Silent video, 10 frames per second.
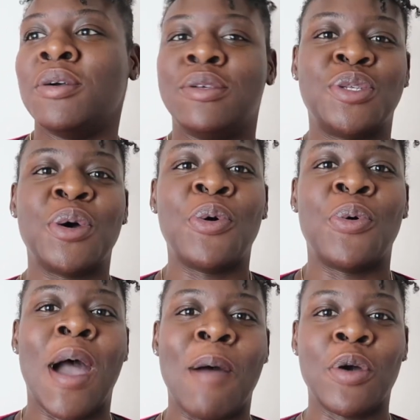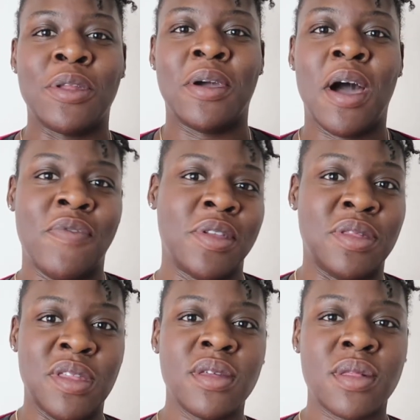So I'm gonna cover
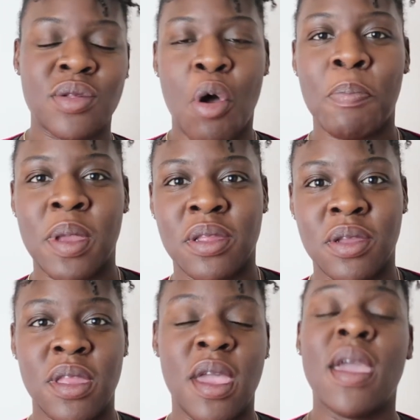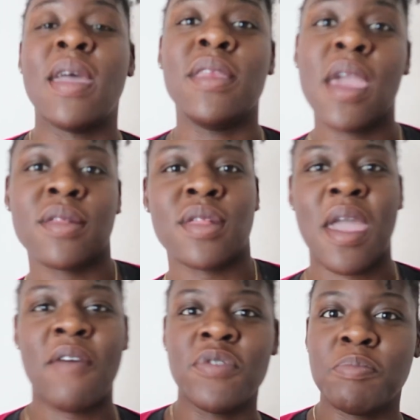this topic today. And yes, I
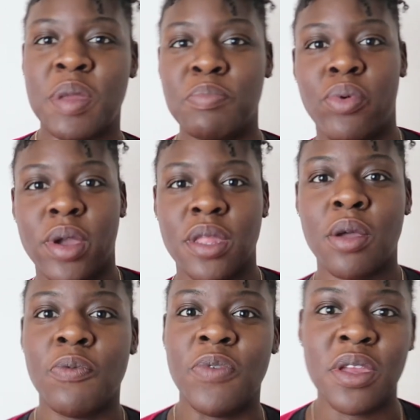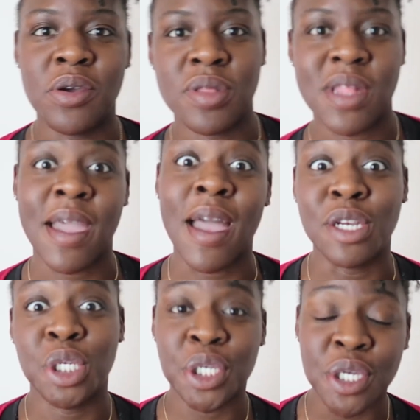haven't been bringing out videos like I
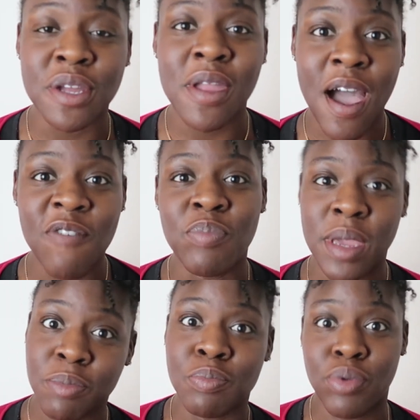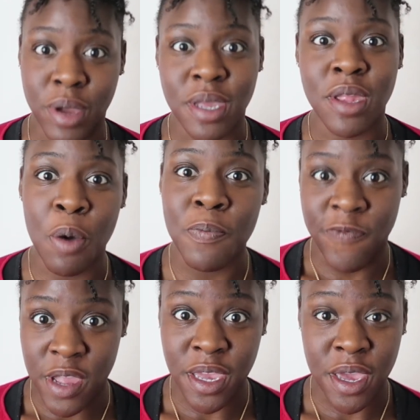should have been bringing out
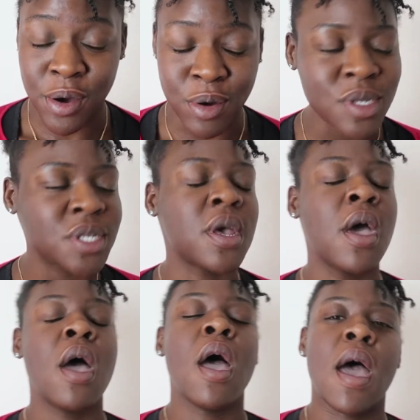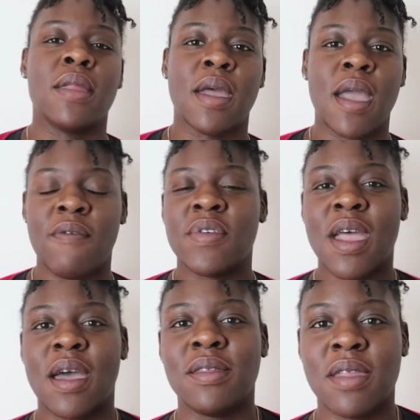videos, and I haven't
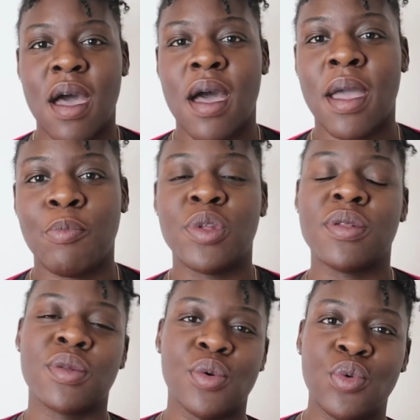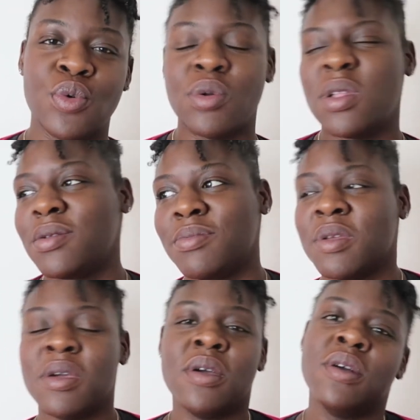had time with school and
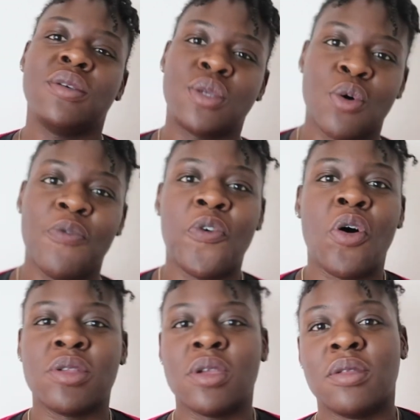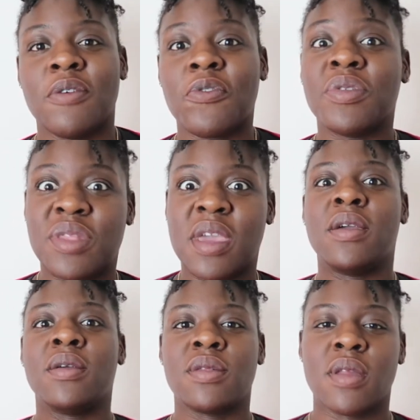so forth and different
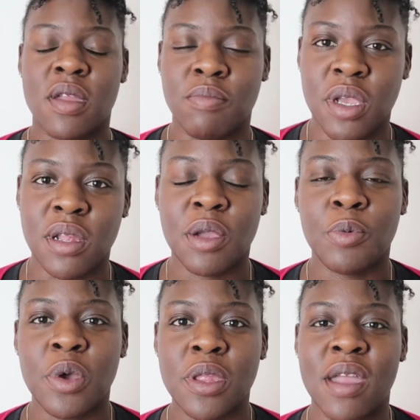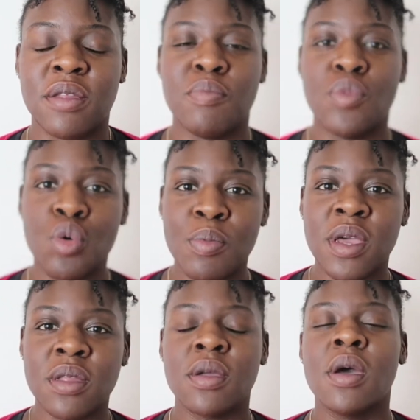things that I'm dealing with at the
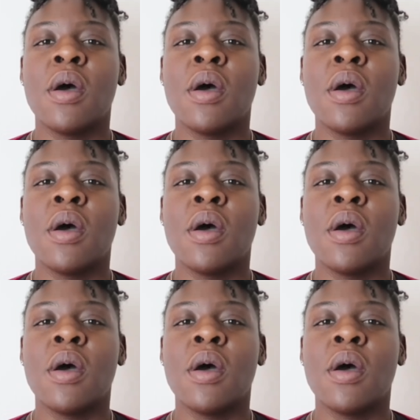moment.